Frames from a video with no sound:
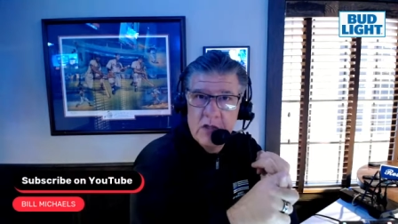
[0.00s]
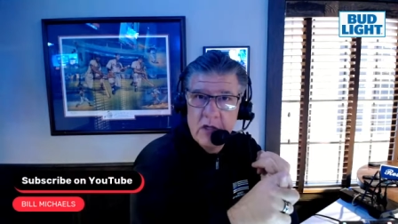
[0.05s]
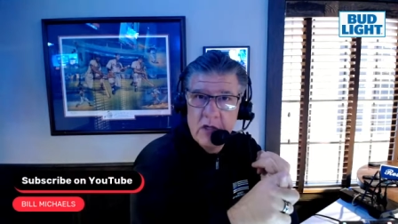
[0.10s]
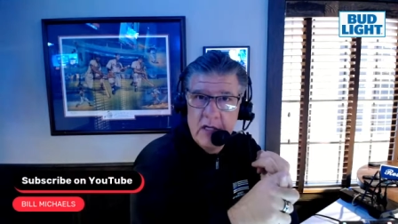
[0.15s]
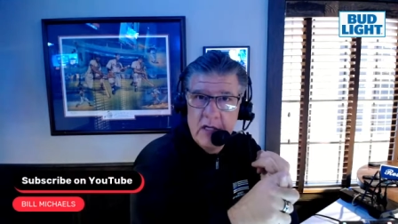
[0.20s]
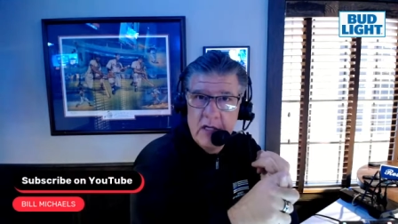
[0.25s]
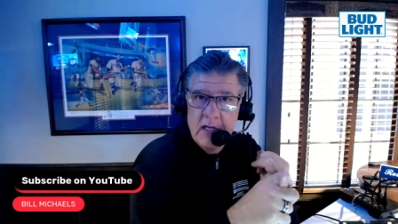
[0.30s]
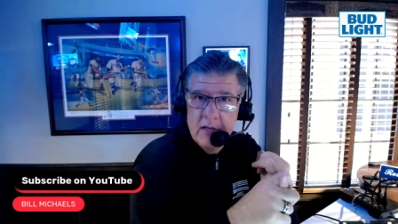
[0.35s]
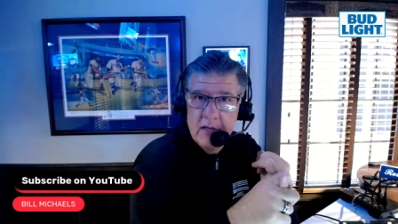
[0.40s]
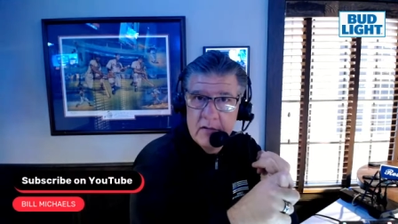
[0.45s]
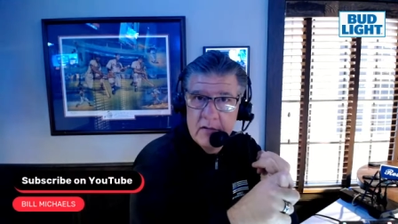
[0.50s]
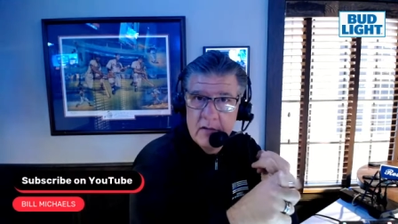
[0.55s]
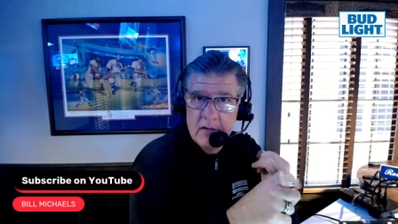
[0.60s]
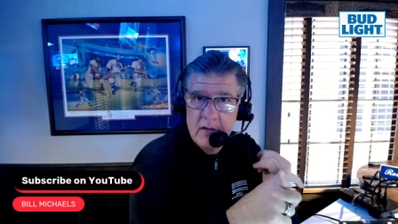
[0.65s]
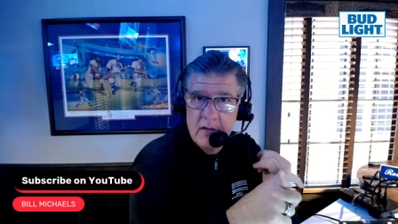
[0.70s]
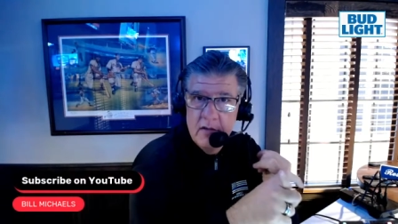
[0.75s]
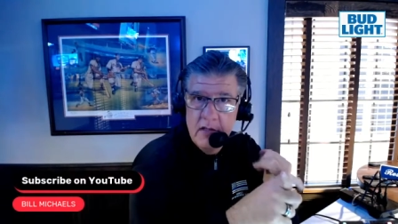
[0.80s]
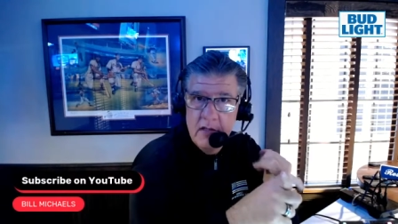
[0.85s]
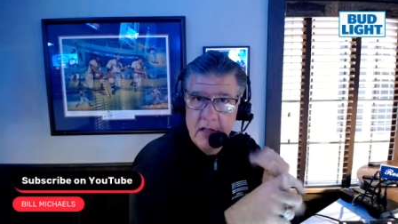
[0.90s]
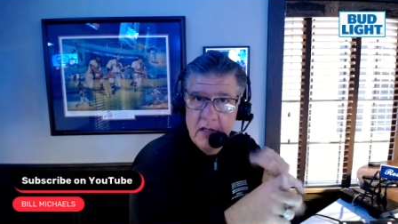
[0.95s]
you're going to get to
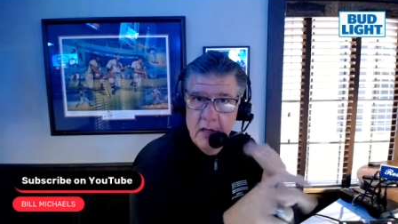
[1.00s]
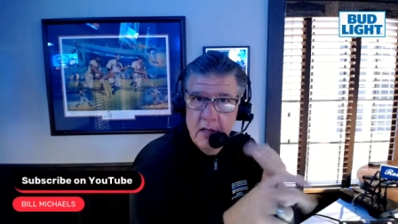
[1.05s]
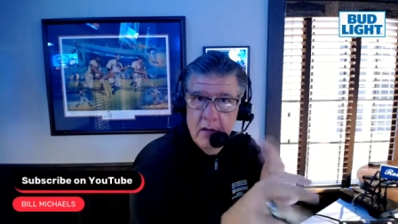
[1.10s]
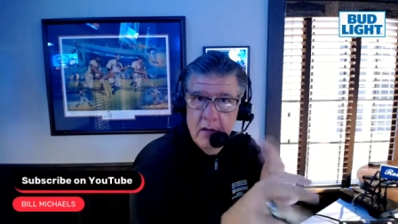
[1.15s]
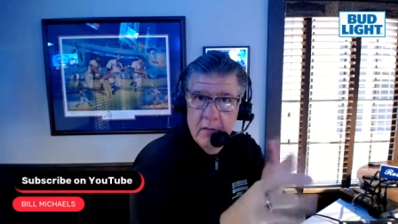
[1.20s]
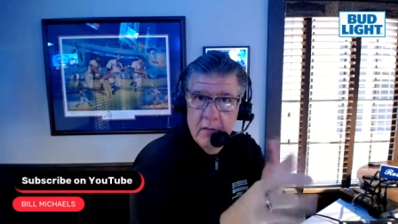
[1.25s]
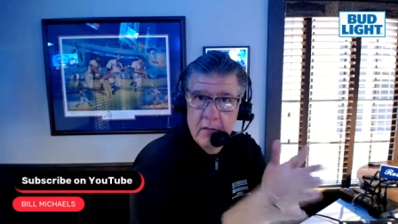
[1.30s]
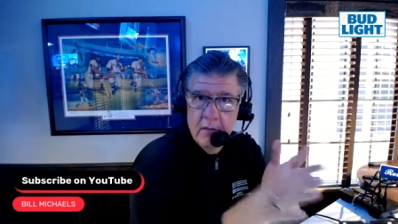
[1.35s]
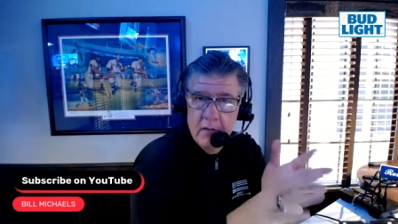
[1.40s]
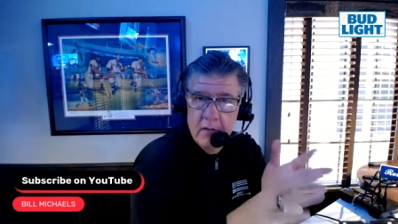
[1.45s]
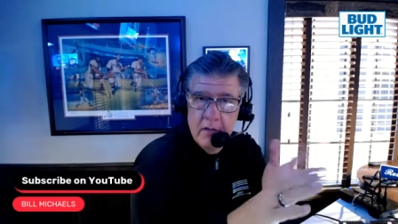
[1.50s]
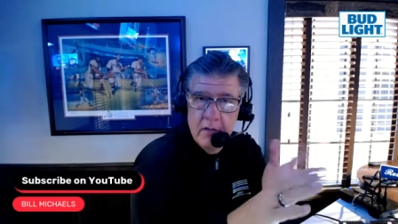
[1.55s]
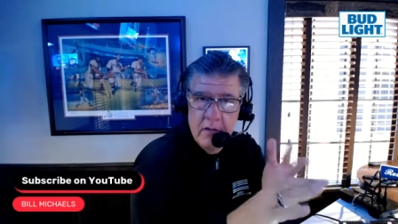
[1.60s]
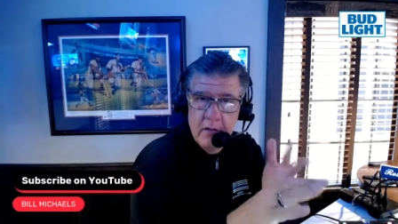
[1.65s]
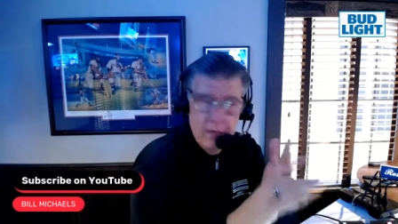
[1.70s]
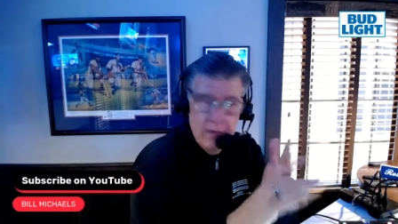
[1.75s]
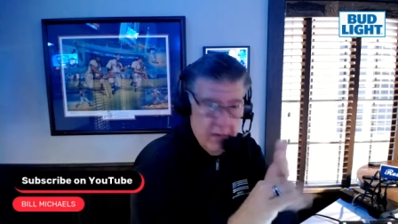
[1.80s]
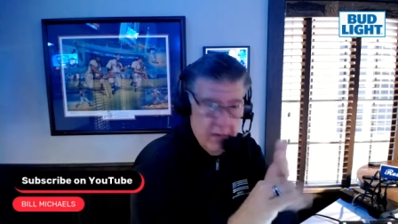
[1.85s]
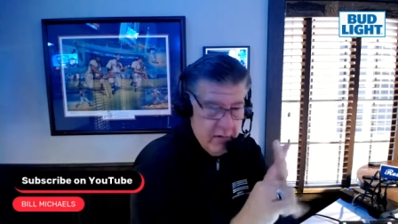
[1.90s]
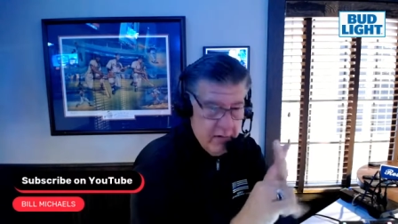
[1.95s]

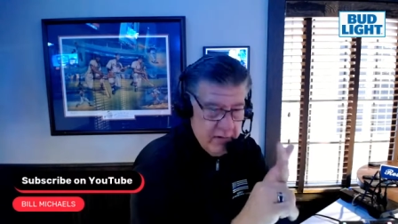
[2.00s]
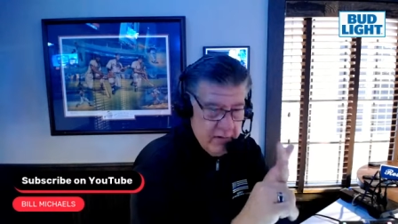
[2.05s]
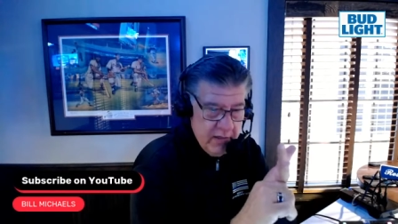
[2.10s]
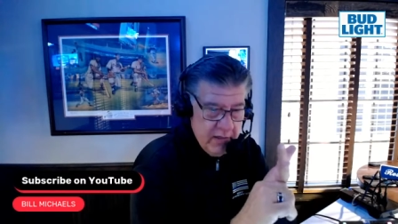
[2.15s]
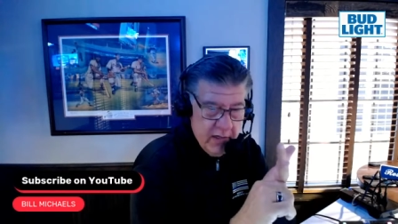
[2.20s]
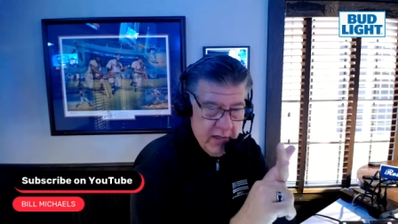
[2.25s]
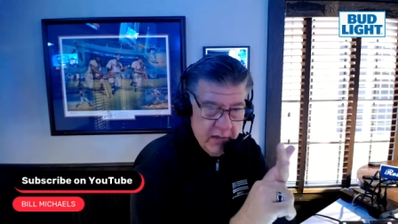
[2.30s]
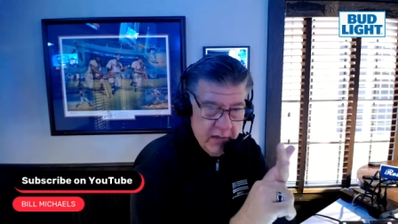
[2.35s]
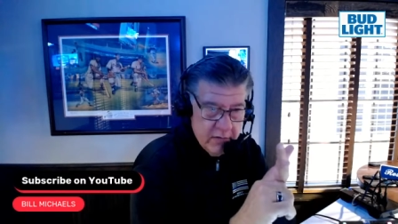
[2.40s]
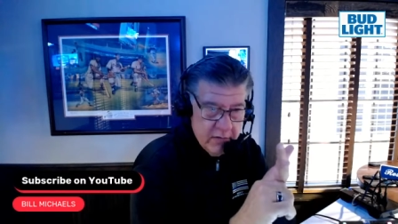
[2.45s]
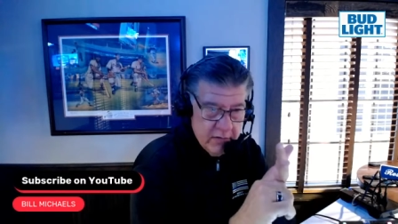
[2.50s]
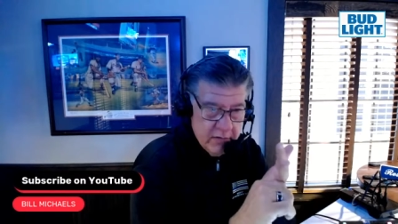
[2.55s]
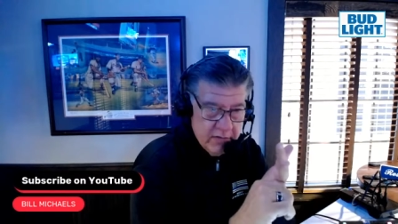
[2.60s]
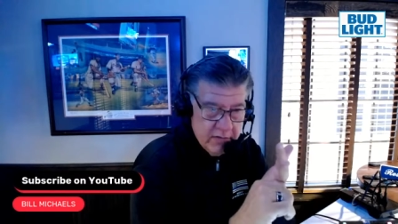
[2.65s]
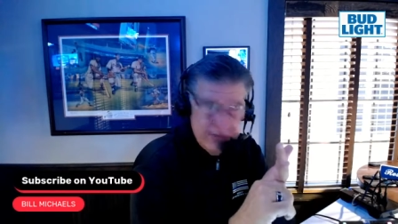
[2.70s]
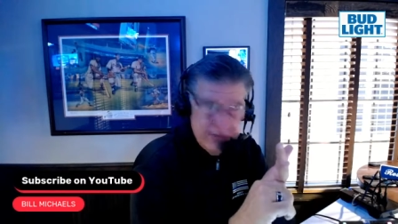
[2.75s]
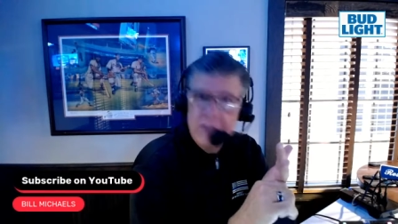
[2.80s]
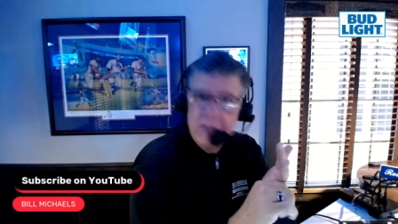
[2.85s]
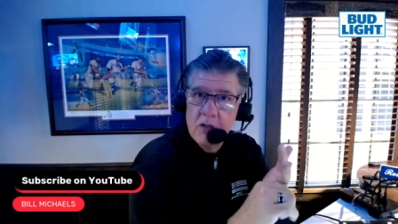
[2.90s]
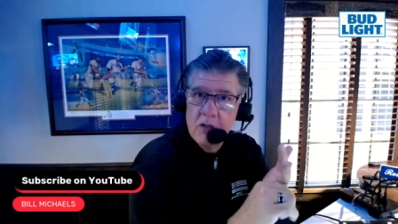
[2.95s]
the
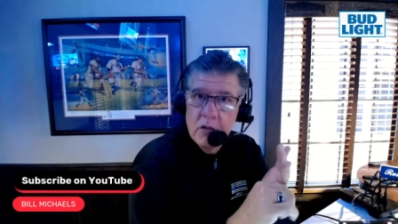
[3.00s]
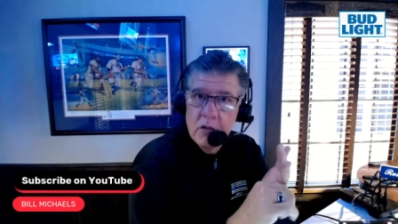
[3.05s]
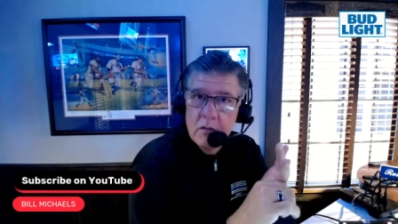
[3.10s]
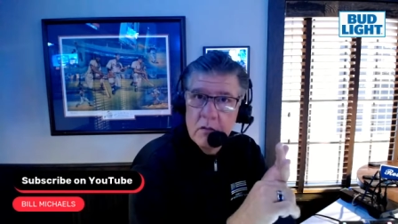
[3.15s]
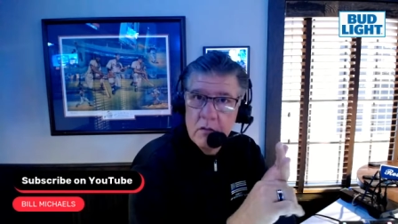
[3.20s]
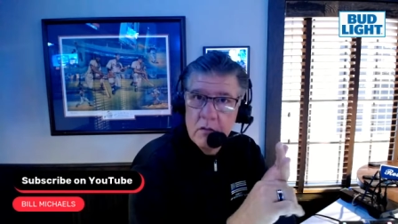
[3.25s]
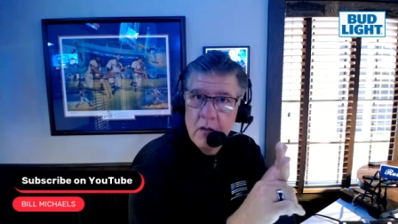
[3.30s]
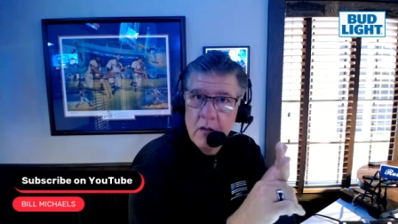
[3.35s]
senior